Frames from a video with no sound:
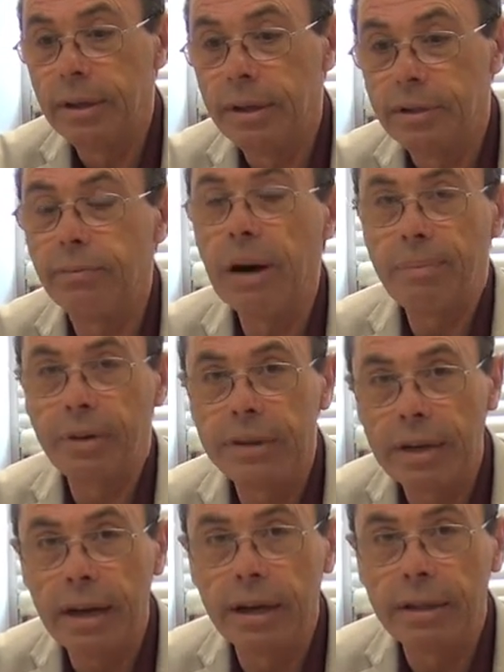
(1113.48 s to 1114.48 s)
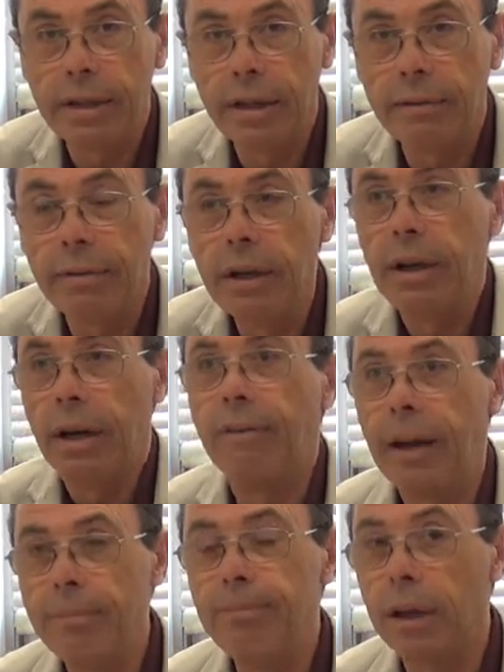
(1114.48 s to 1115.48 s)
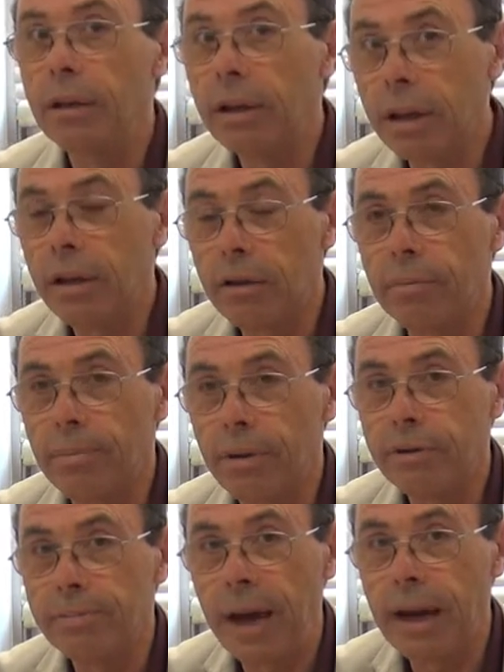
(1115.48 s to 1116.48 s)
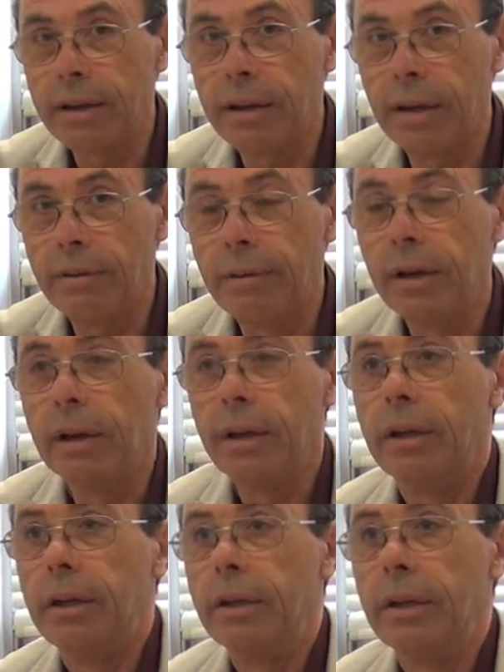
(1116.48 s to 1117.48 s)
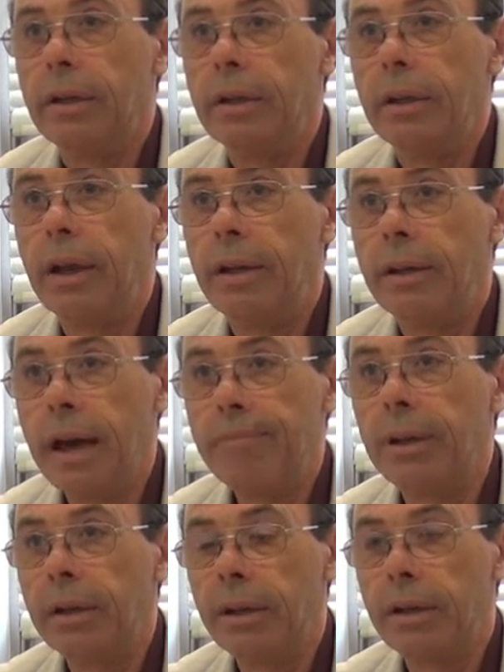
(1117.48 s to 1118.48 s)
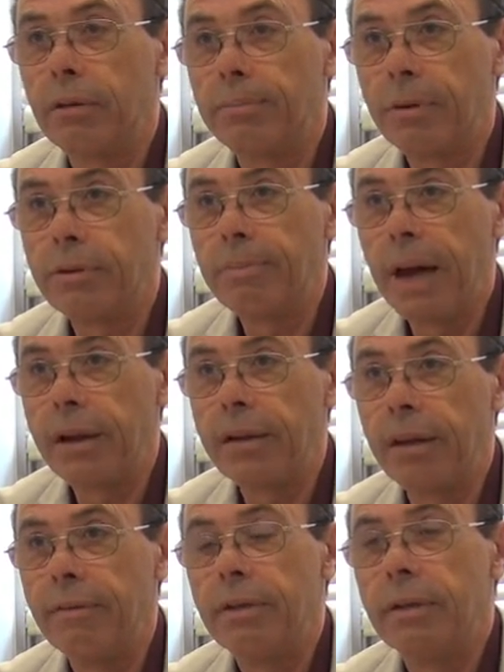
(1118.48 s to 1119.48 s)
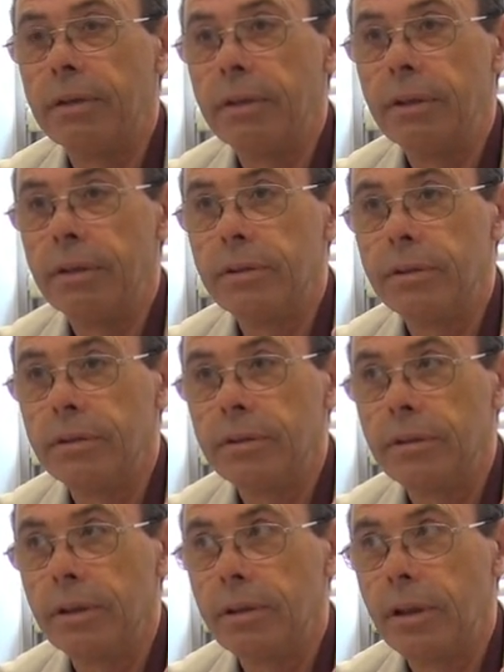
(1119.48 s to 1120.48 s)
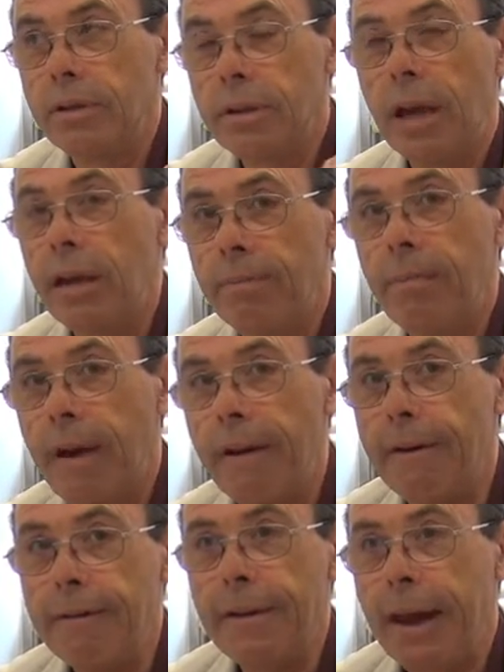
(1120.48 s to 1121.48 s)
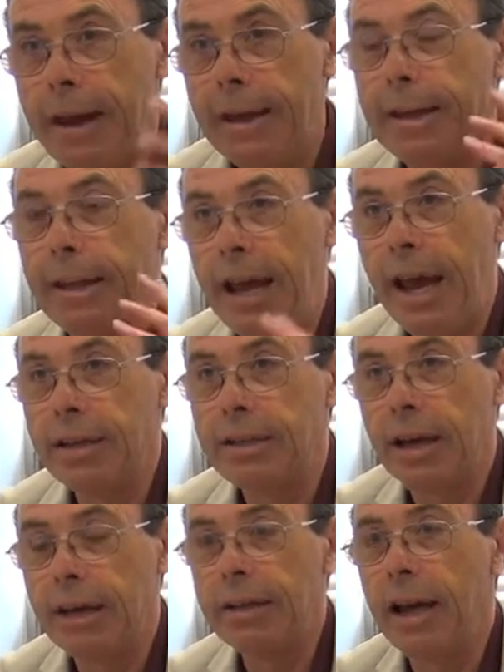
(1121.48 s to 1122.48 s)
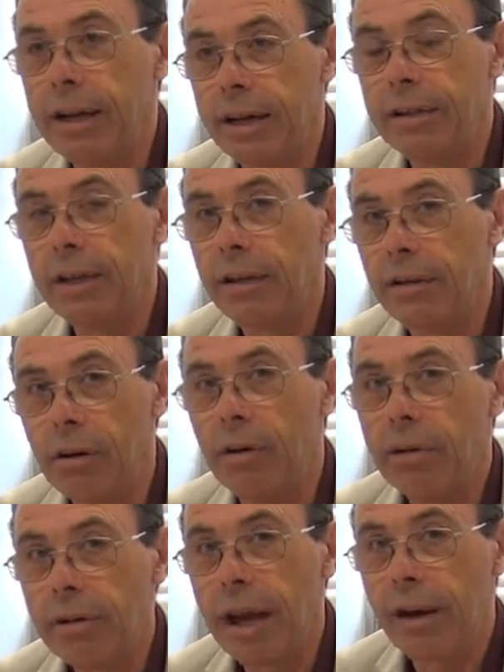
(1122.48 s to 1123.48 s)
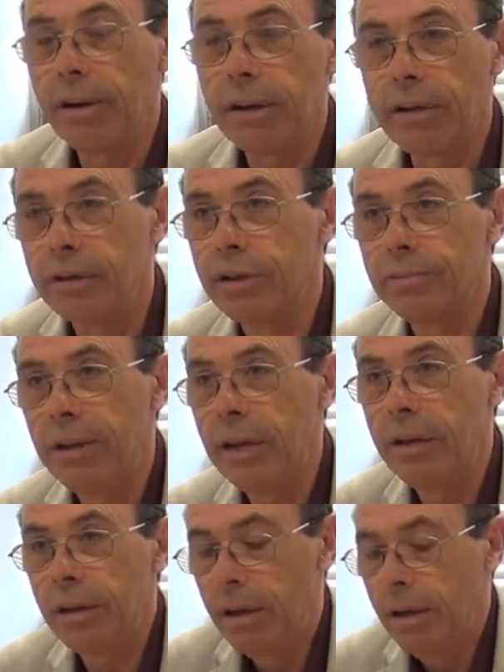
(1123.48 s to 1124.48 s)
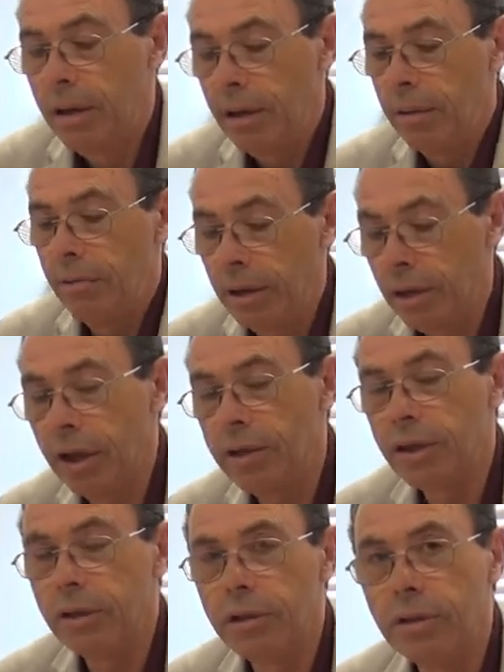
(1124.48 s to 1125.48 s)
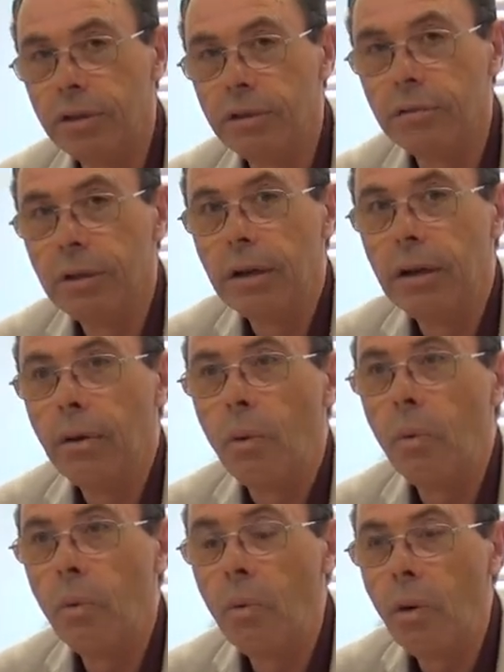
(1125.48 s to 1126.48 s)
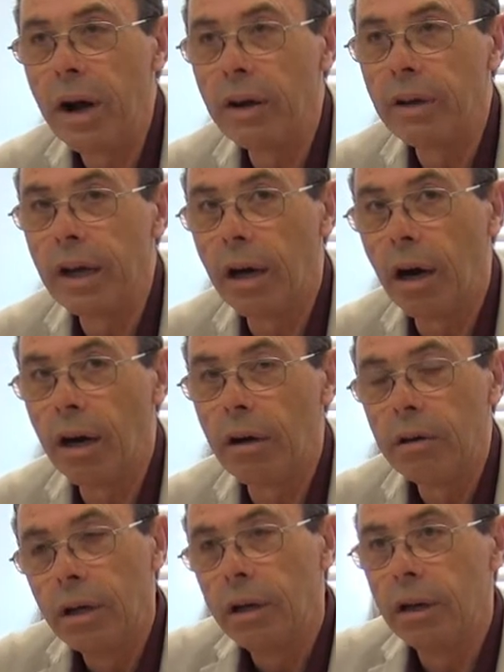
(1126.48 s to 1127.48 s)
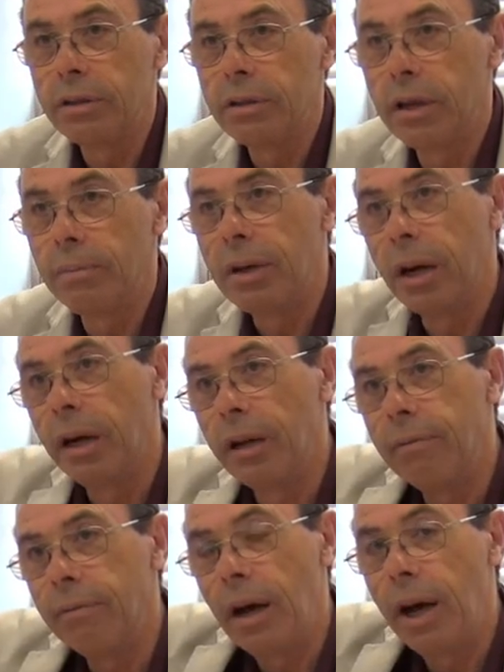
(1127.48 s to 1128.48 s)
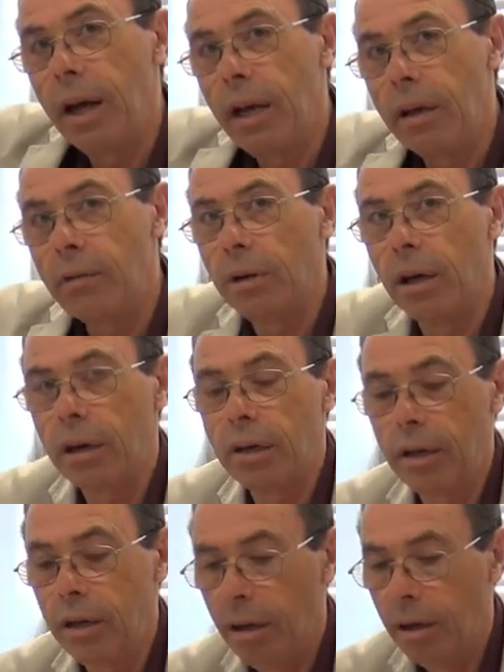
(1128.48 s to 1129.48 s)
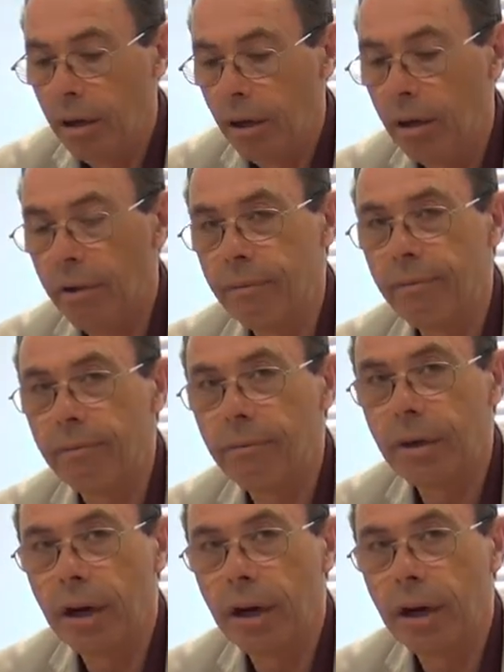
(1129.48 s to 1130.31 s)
is representative of a political perspective, and that political perspective is the same as a class identity. All characters speak in relation to where they are on some kind of hierarchy of